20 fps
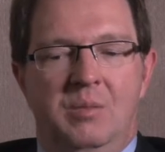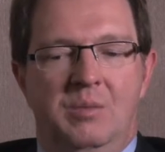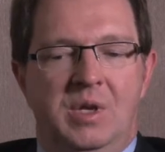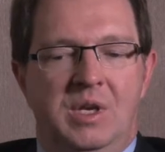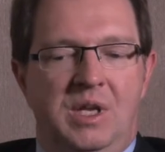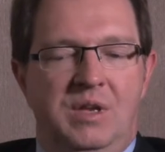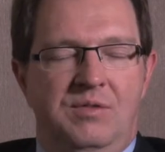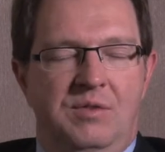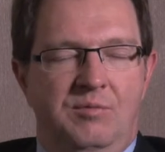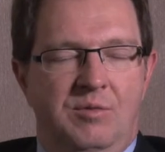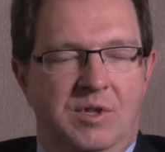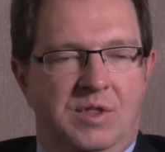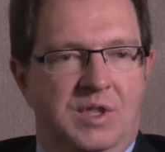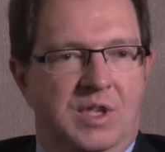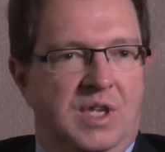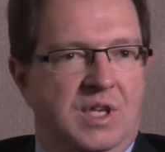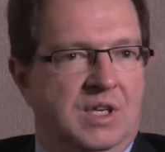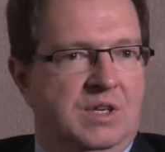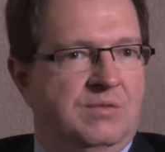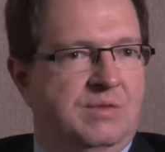But even with
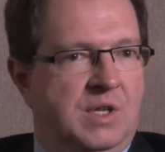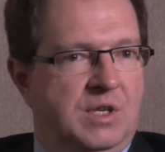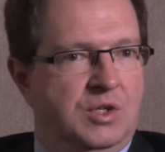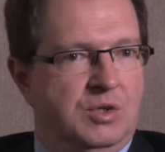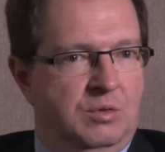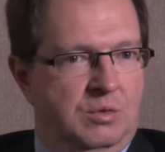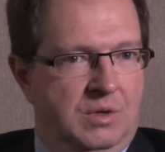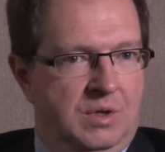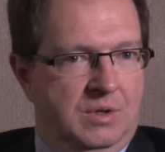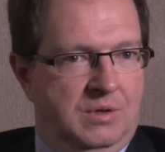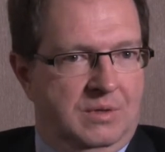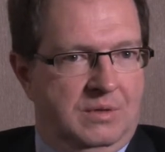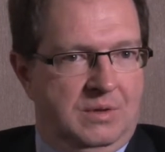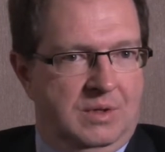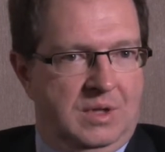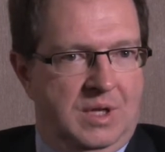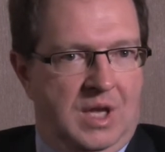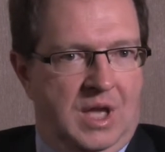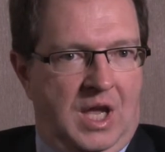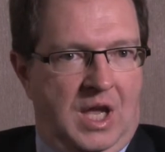the individual,
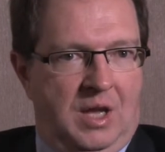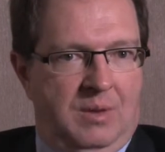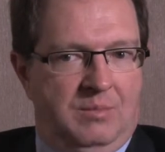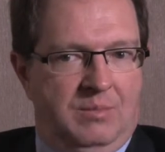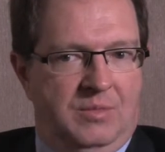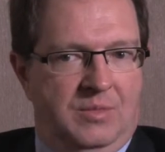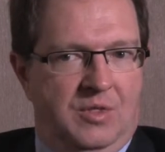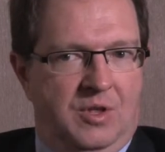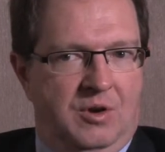um,